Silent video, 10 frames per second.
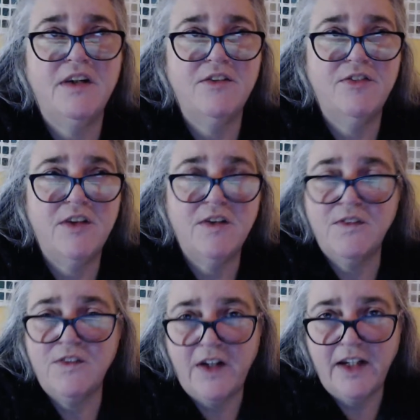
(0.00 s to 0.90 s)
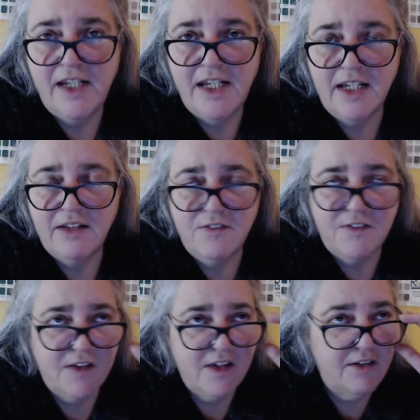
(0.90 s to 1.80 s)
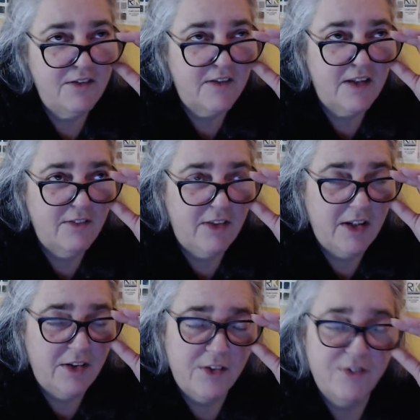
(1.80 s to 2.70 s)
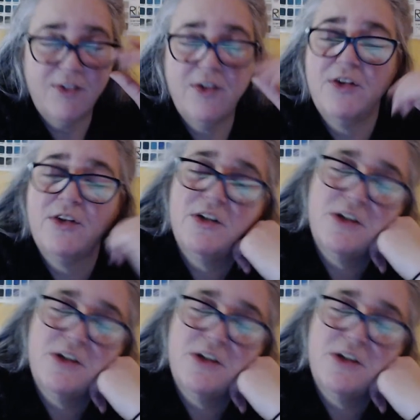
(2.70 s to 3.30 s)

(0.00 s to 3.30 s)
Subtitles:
the few tiny gifts that I was giving her for